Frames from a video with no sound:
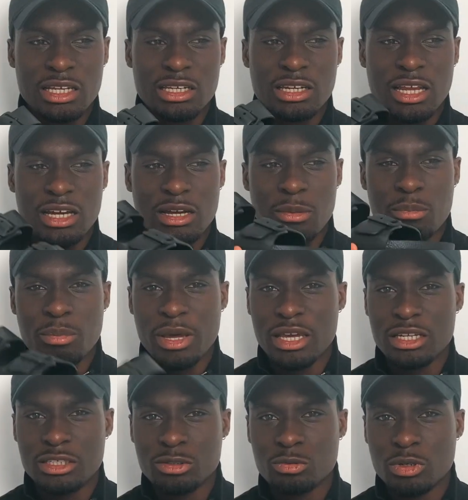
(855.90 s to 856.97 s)
in like a
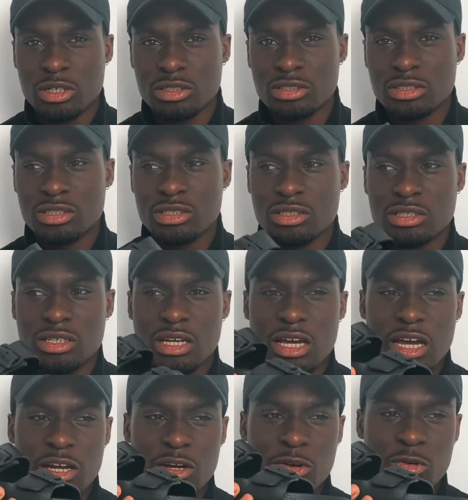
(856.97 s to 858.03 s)
beige one,
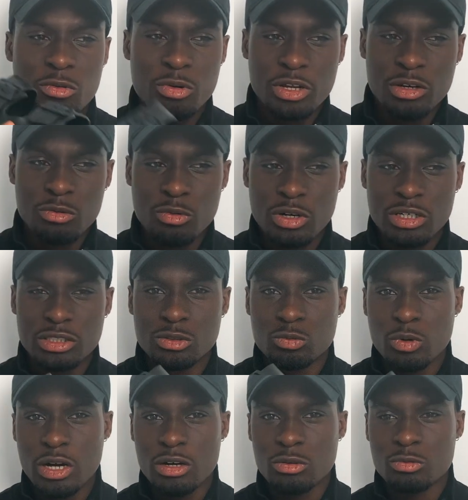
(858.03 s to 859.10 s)
a green one as
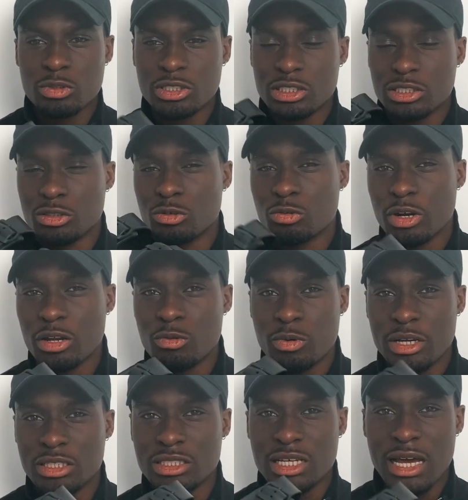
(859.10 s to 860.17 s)
well, which is a great
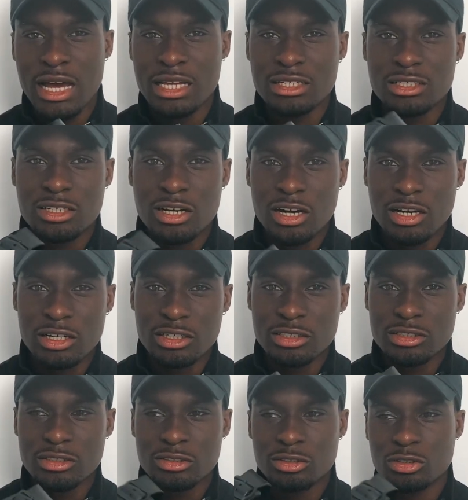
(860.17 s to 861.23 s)
way to add color
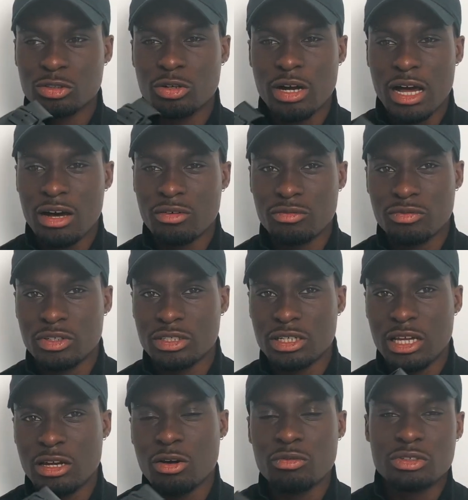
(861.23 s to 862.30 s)
to your outfit
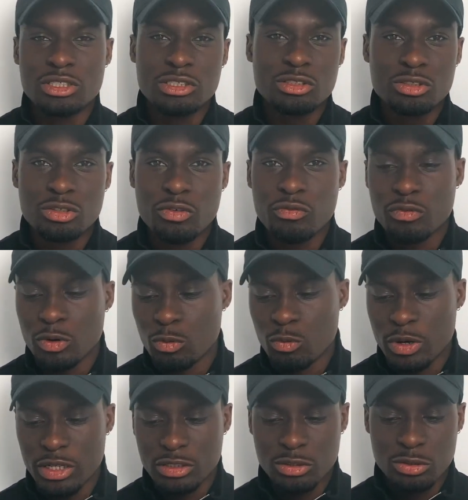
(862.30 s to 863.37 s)
and obviously to your
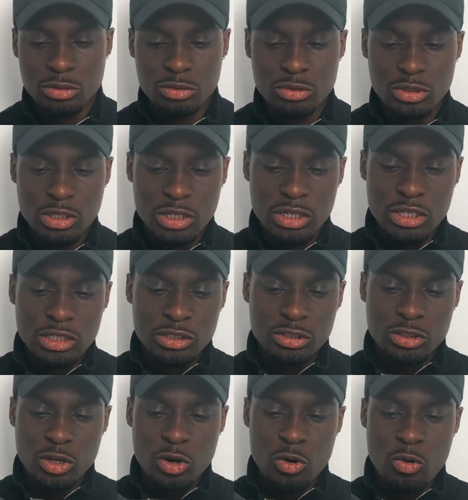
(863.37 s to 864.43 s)
footwear too.
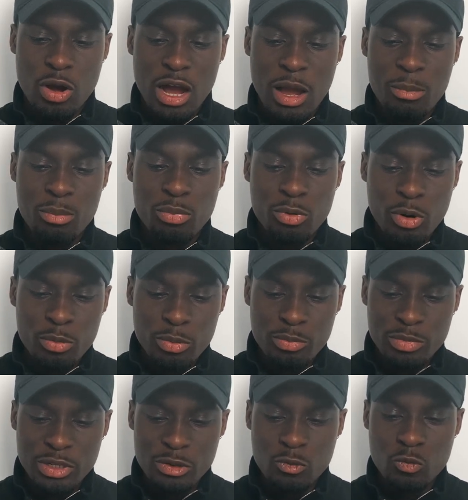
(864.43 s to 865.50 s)
So I
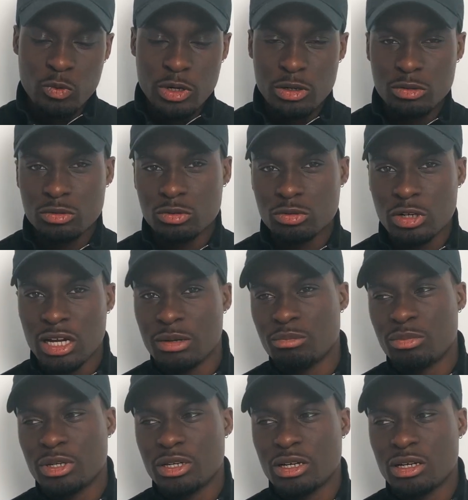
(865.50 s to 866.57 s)
probably will try and
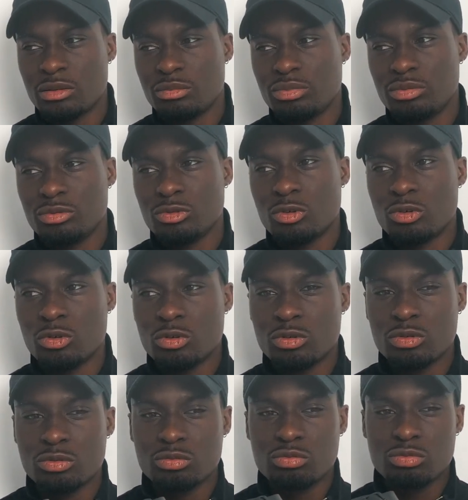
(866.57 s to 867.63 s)
pick up, or